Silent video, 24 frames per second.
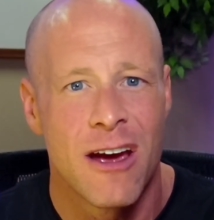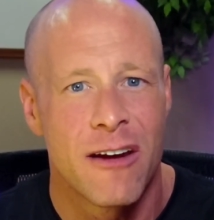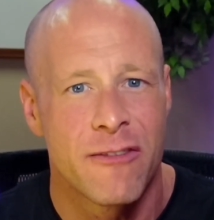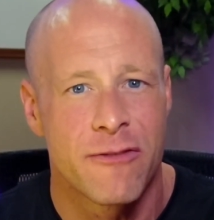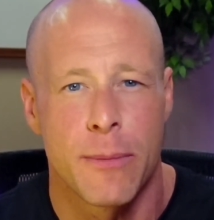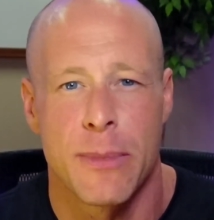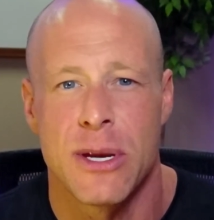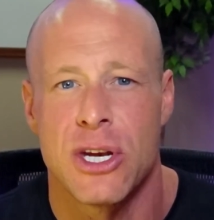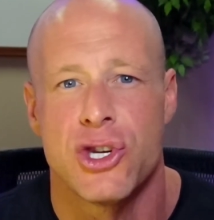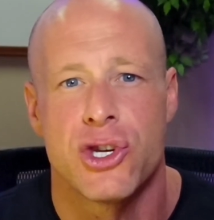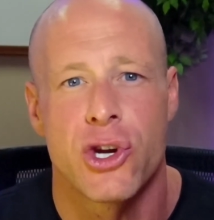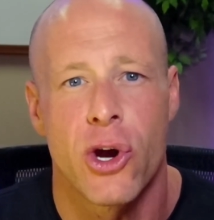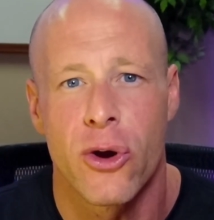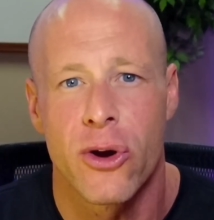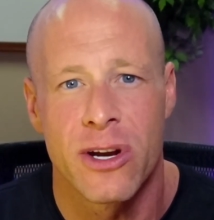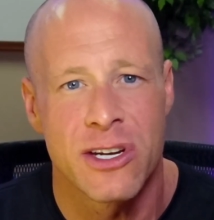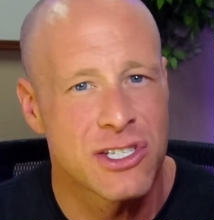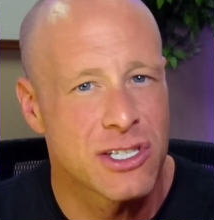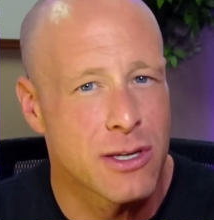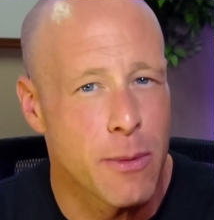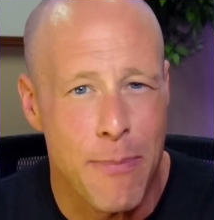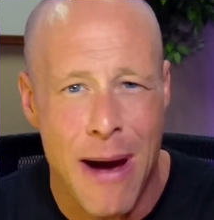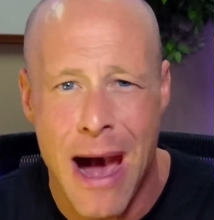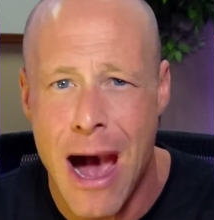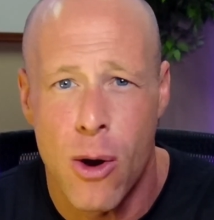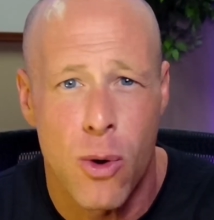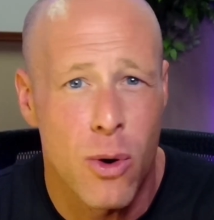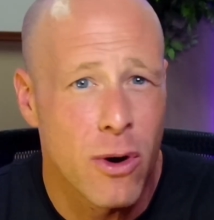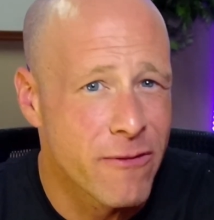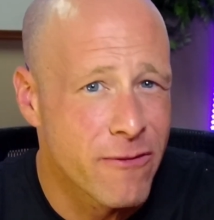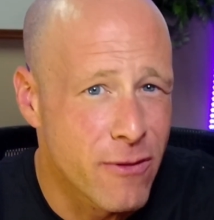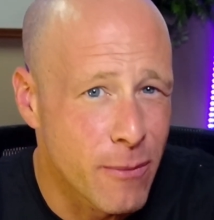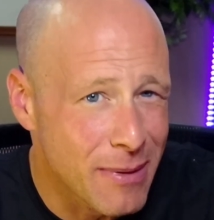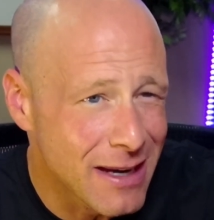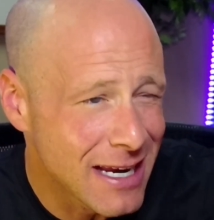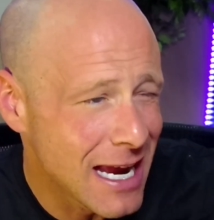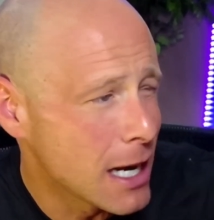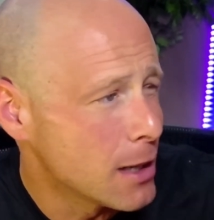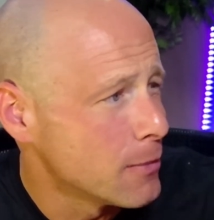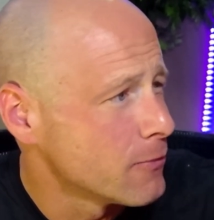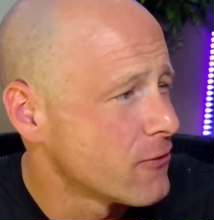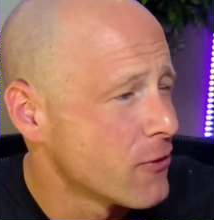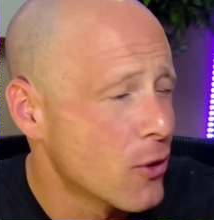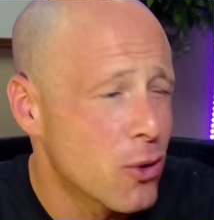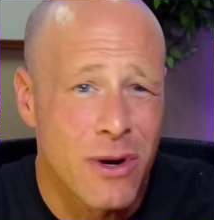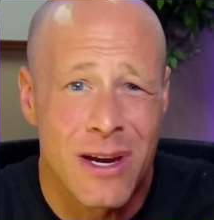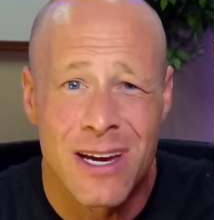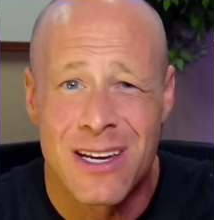from endurance to power, from game
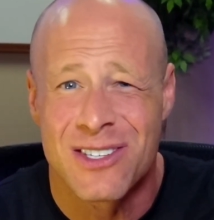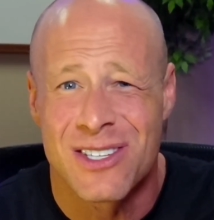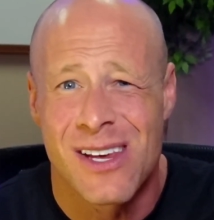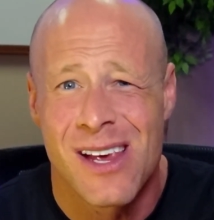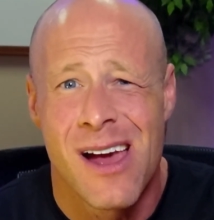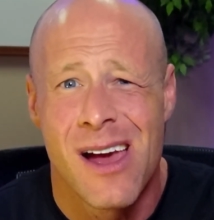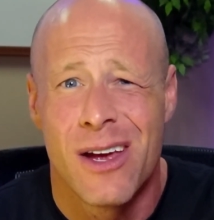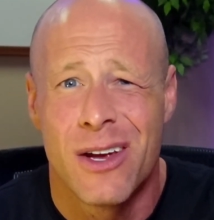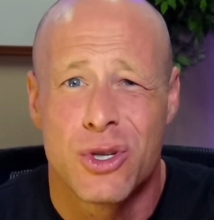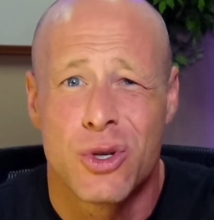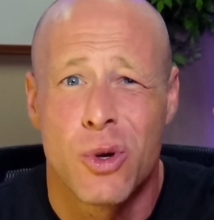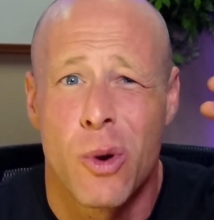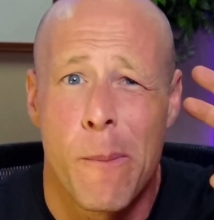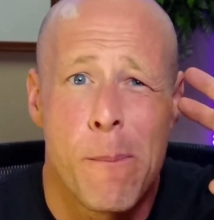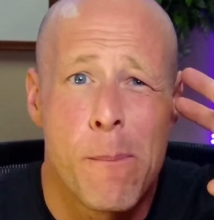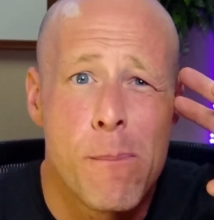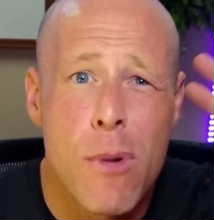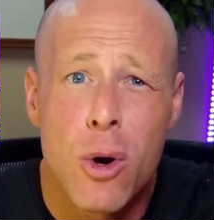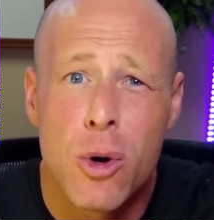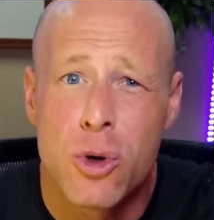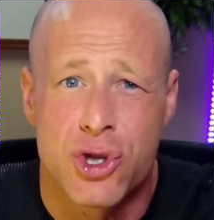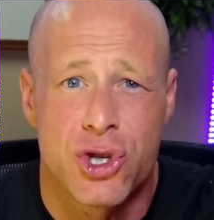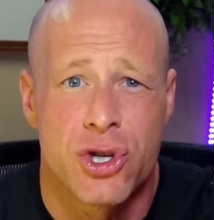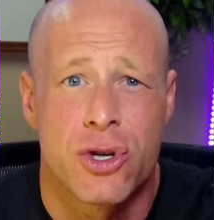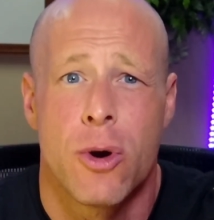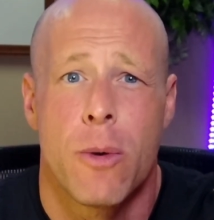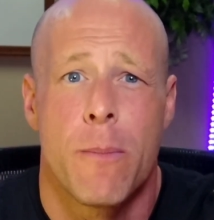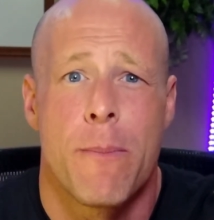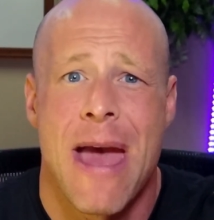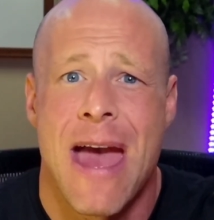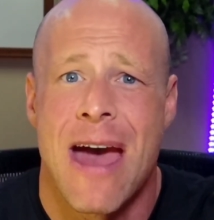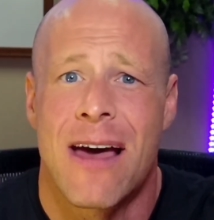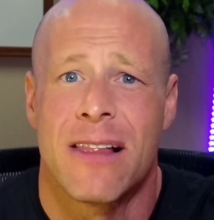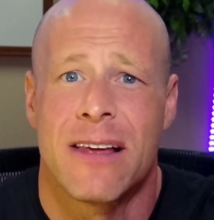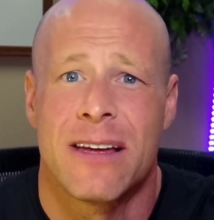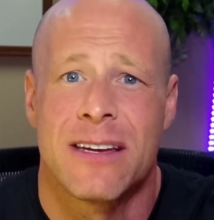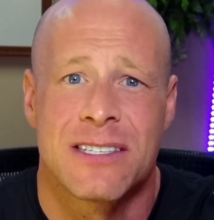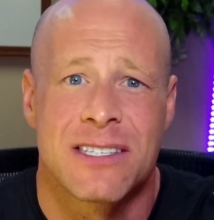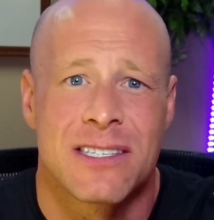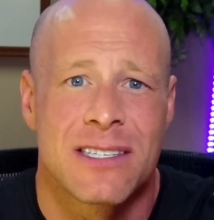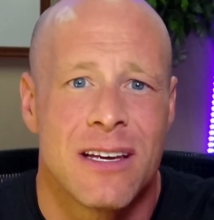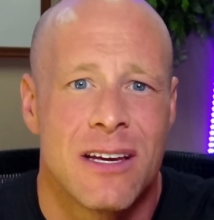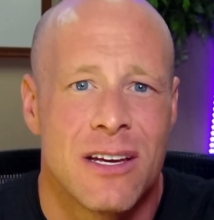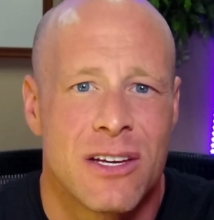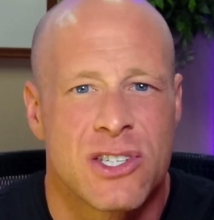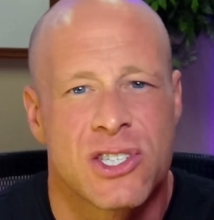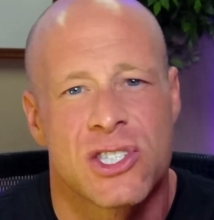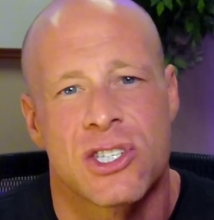focus to emotional balance
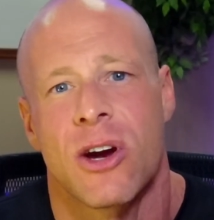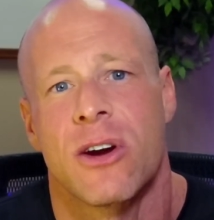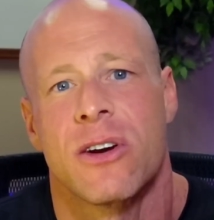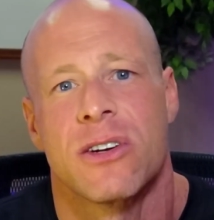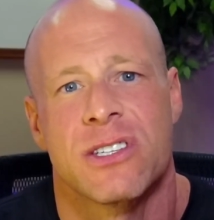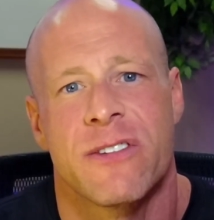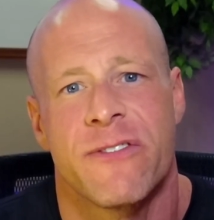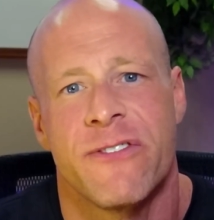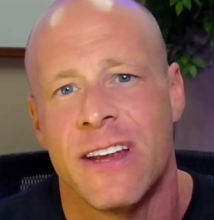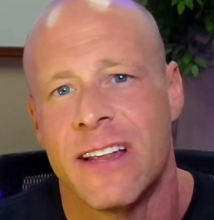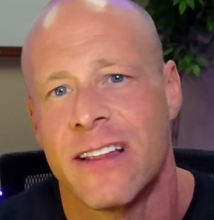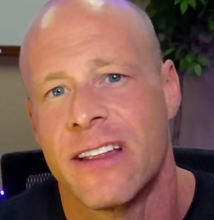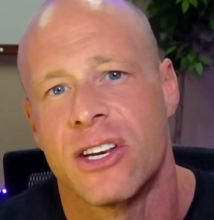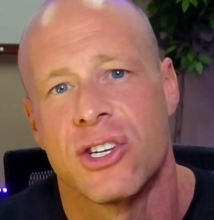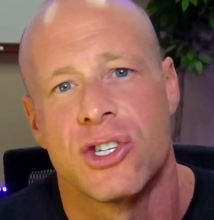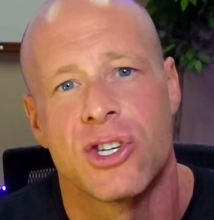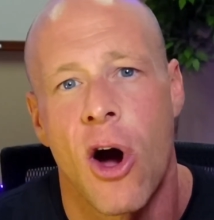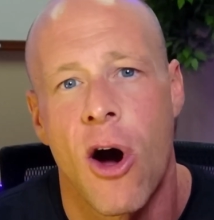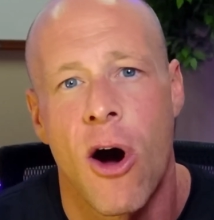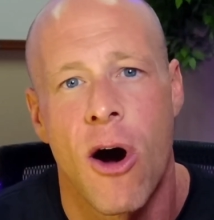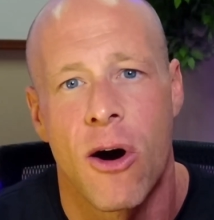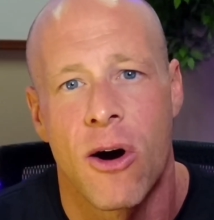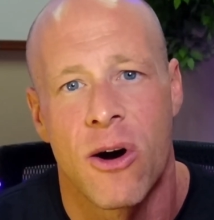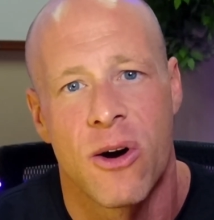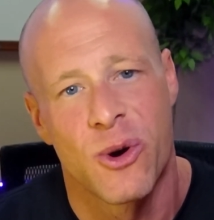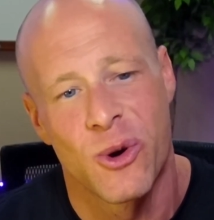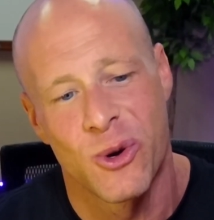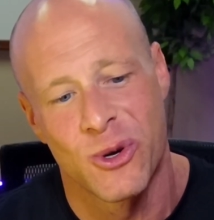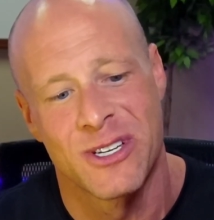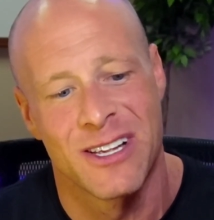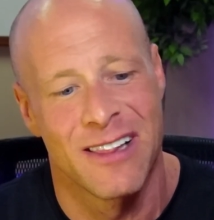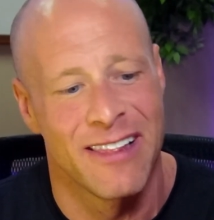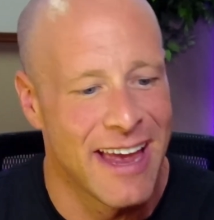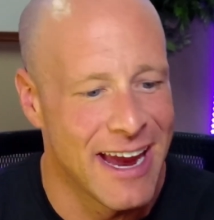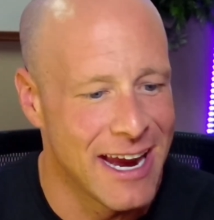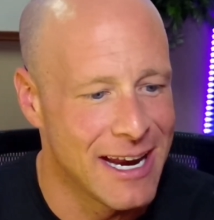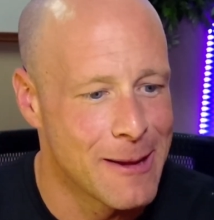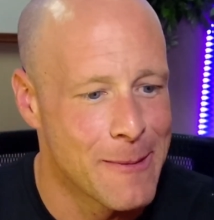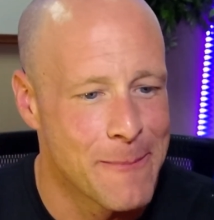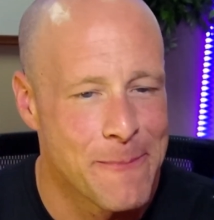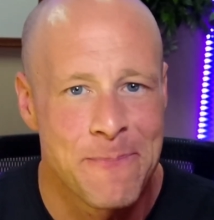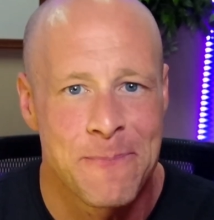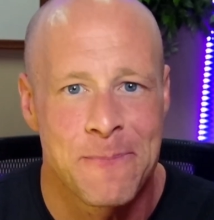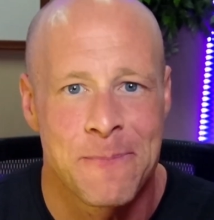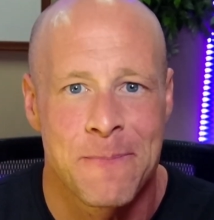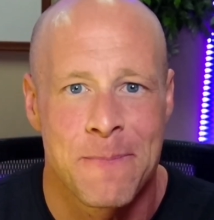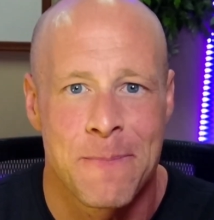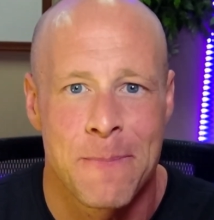starts feeling dull or delayed.
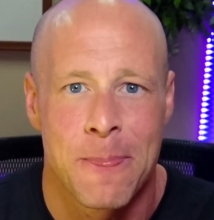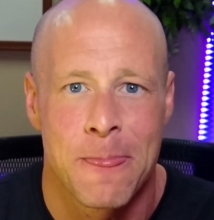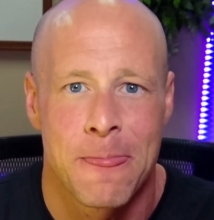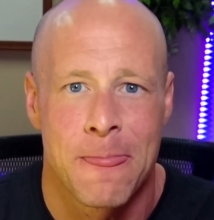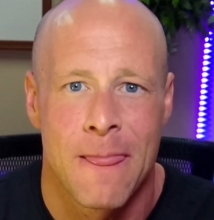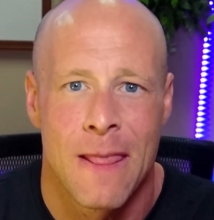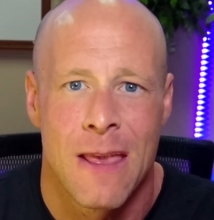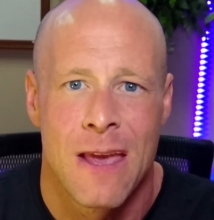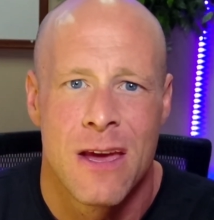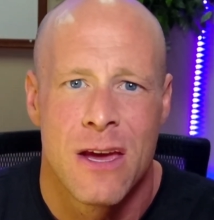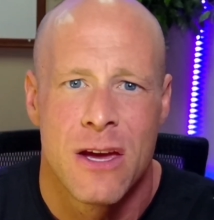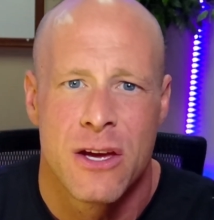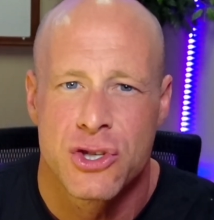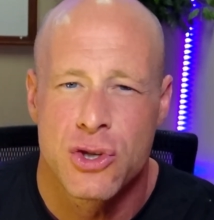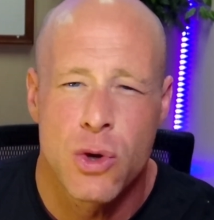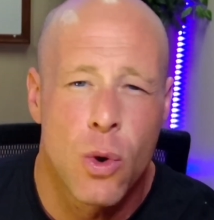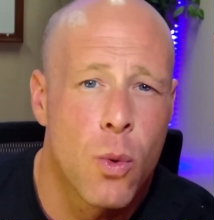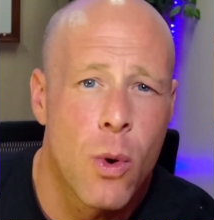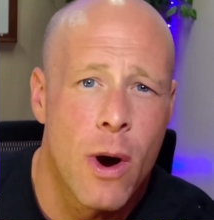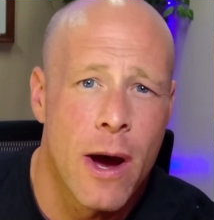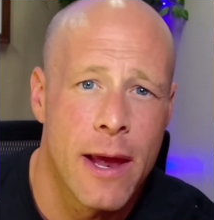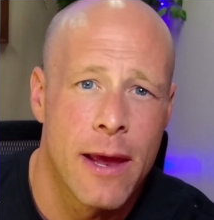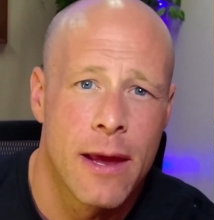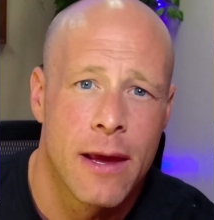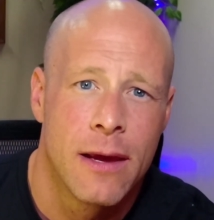So